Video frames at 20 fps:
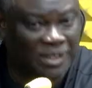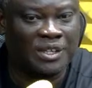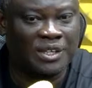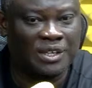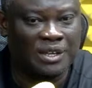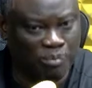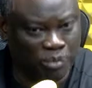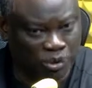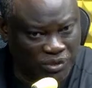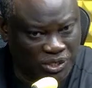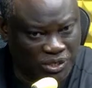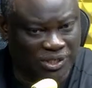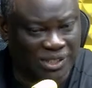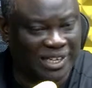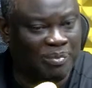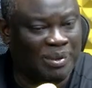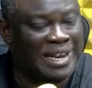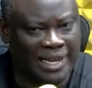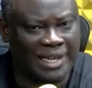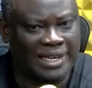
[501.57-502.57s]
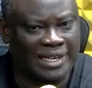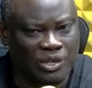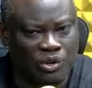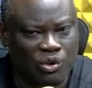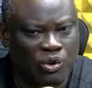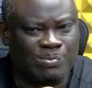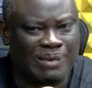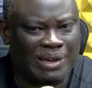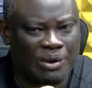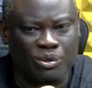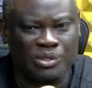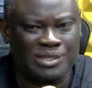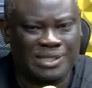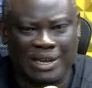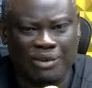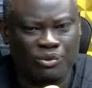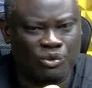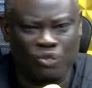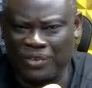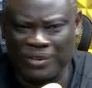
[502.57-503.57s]
The guns will not
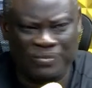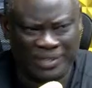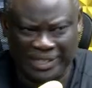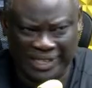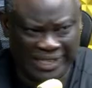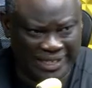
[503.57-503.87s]
sound off every day.